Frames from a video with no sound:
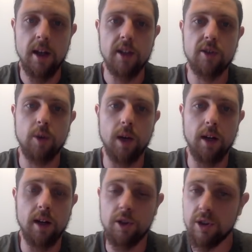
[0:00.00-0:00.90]
So
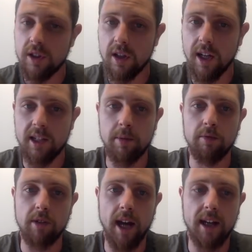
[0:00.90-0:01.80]
I usually like to be
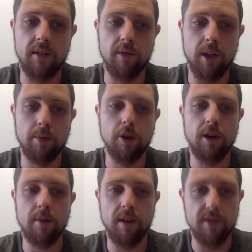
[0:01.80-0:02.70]
reactive and I
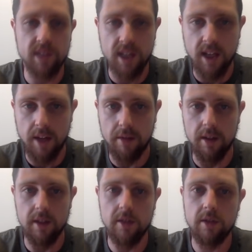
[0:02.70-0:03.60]
program my physique
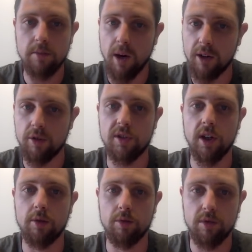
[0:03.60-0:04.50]
athletes
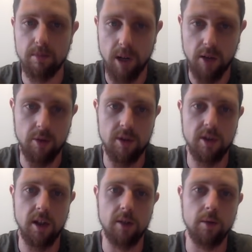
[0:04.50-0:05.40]
microcycle to
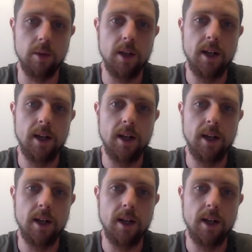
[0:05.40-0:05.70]
microcycle.